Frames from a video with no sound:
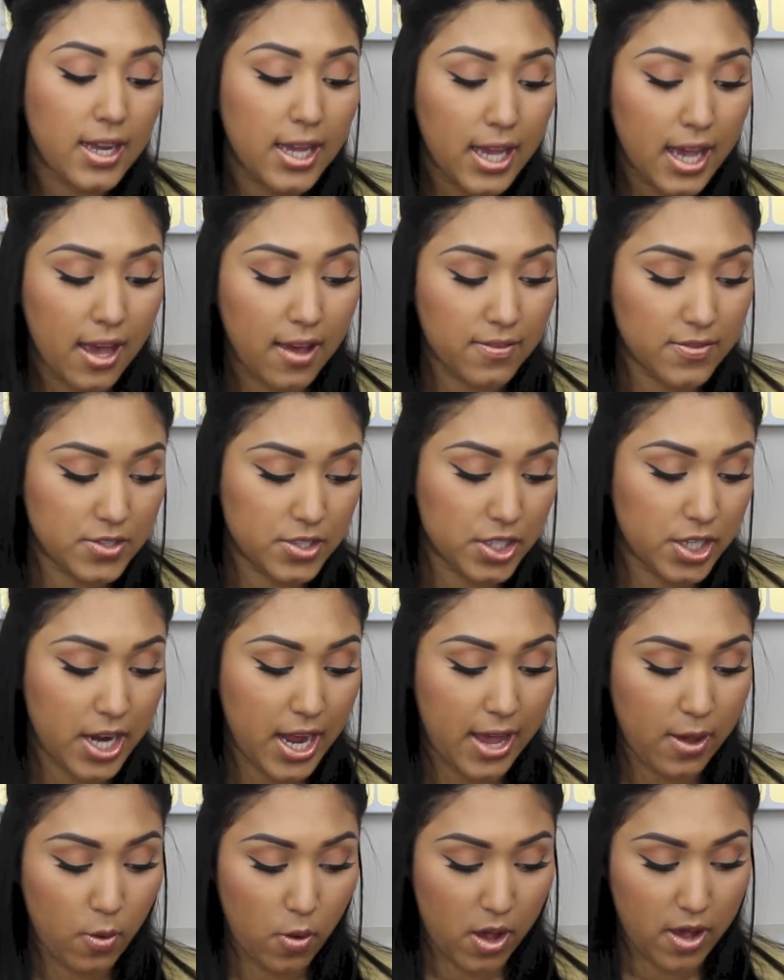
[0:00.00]
night after
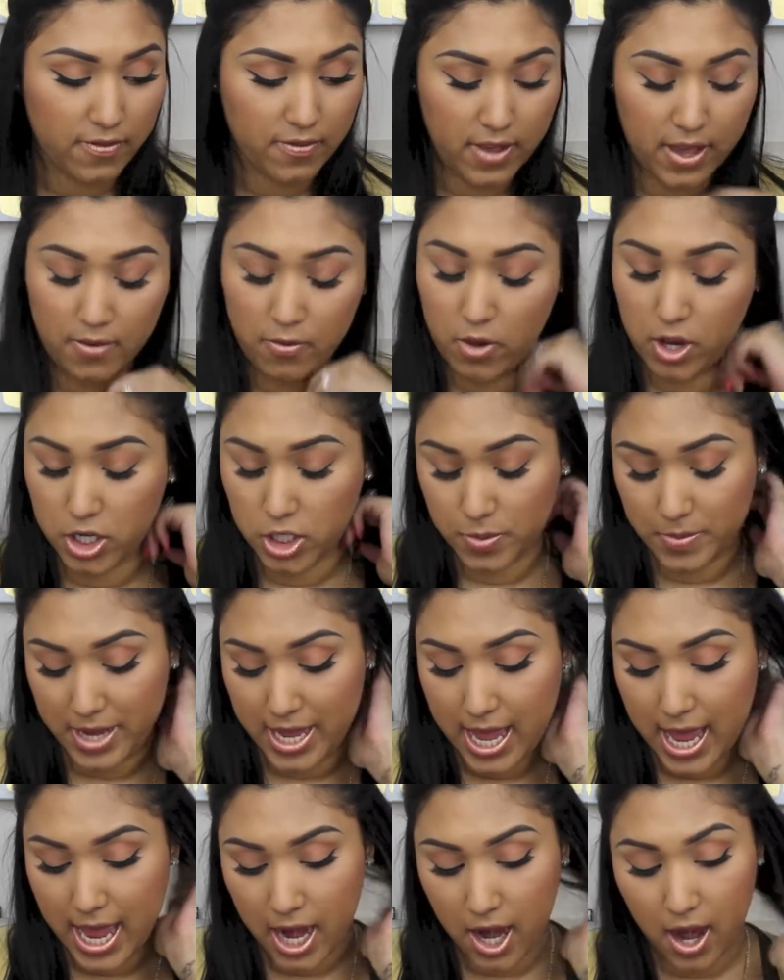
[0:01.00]
I have washed
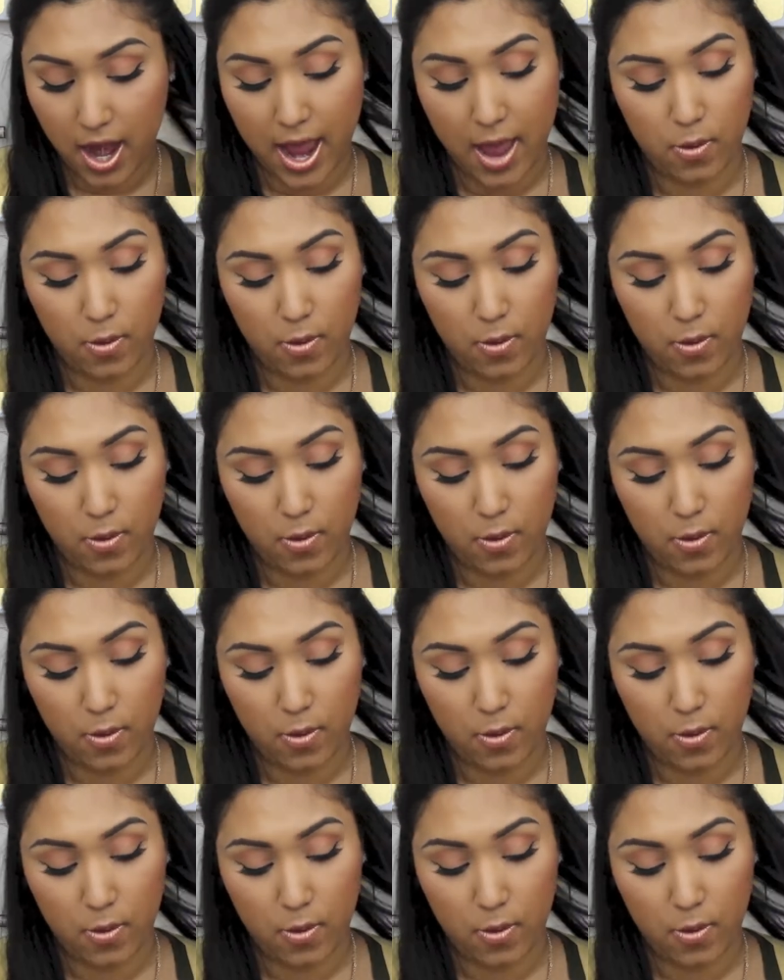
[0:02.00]
my hair,